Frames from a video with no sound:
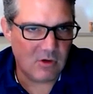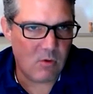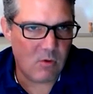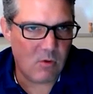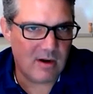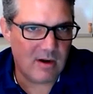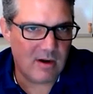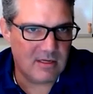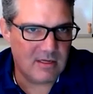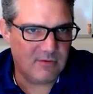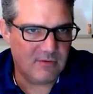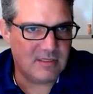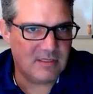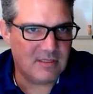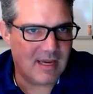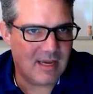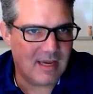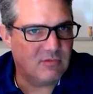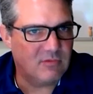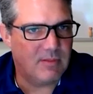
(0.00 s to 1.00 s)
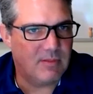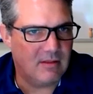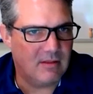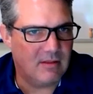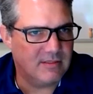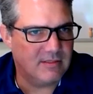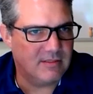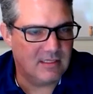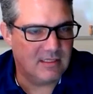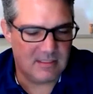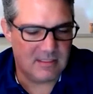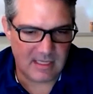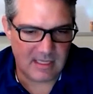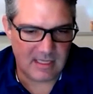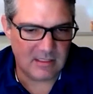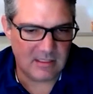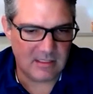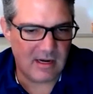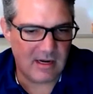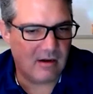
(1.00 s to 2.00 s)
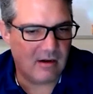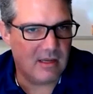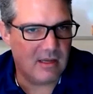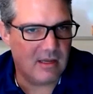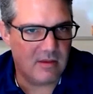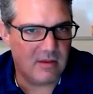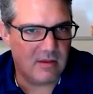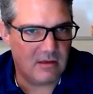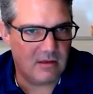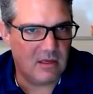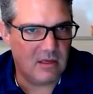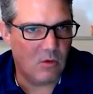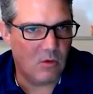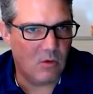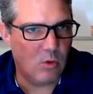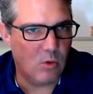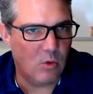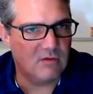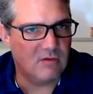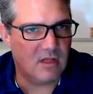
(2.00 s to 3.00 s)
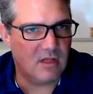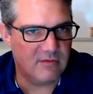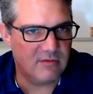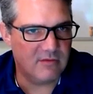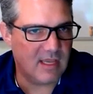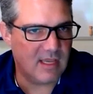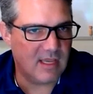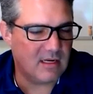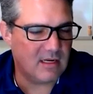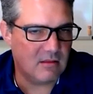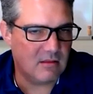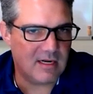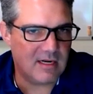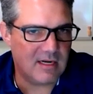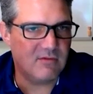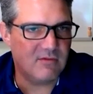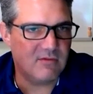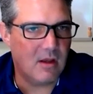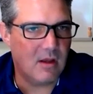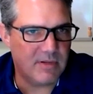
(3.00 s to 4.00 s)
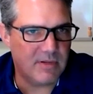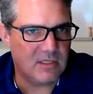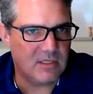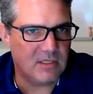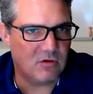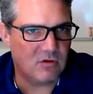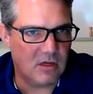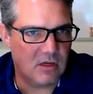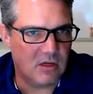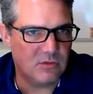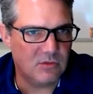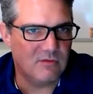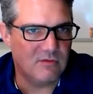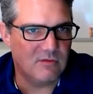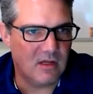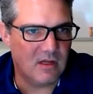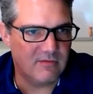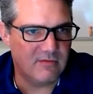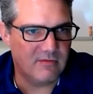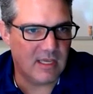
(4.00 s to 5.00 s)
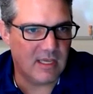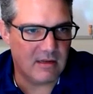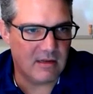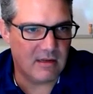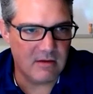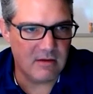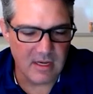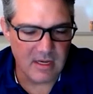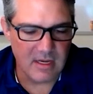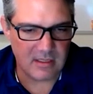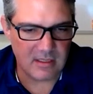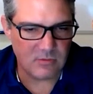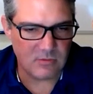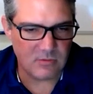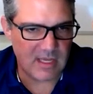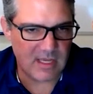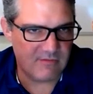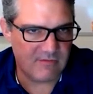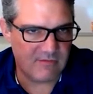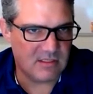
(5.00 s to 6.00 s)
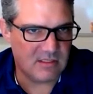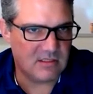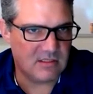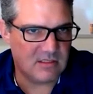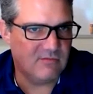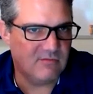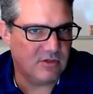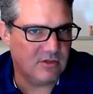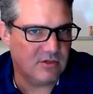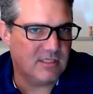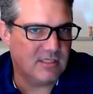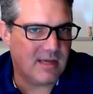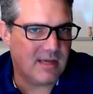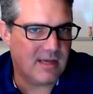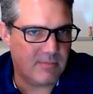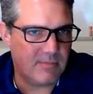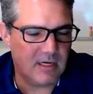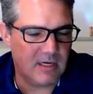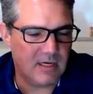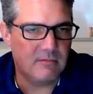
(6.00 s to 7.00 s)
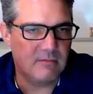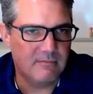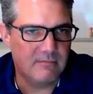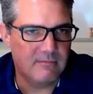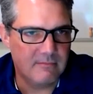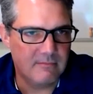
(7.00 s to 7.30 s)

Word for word: require different types of policies. And that's an area that, you know, we're evolving in, and a lot of companies are also evolving in as we have this convergence happening.